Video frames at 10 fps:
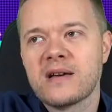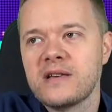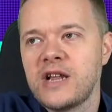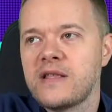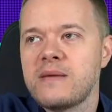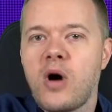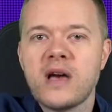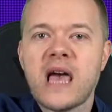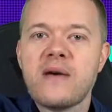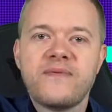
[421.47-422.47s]
You know, they
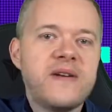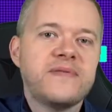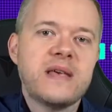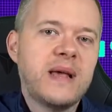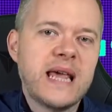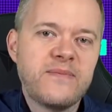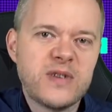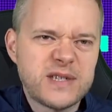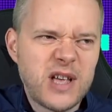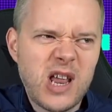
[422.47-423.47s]
might get £50 million for
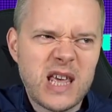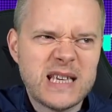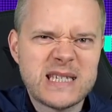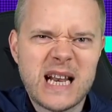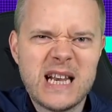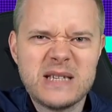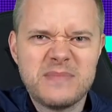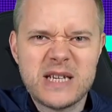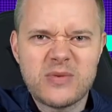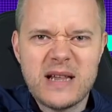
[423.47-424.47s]
Sterling. He's still in his
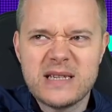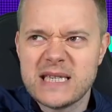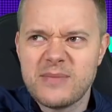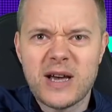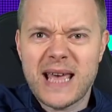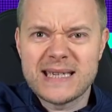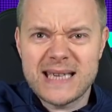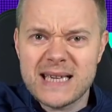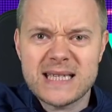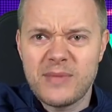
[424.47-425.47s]
mid-20s. They might get
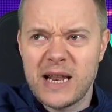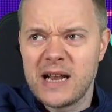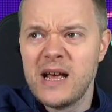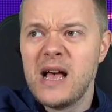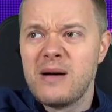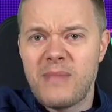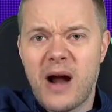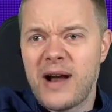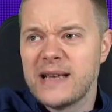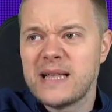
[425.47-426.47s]
£60 million.
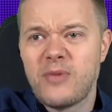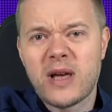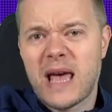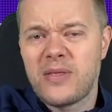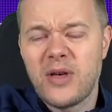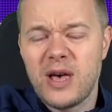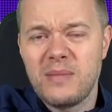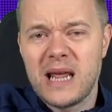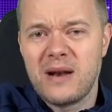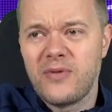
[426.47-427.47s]
Mahrez, they might get £30
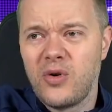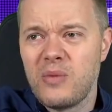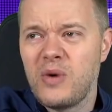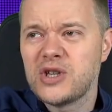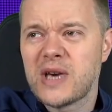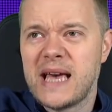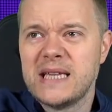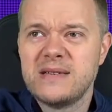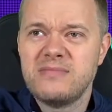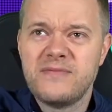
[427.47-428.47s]
million for, in which
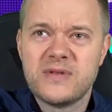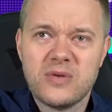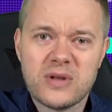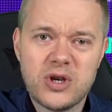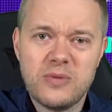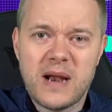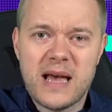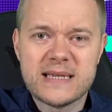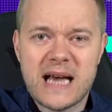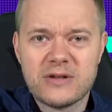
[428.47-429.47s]
case you've took two
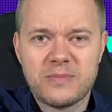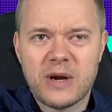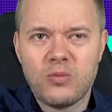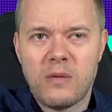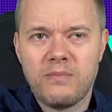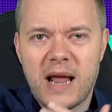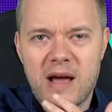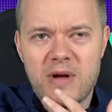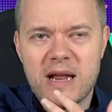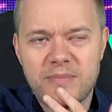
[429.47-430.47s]
players out to bring one
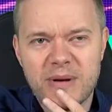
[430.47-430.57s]
player in.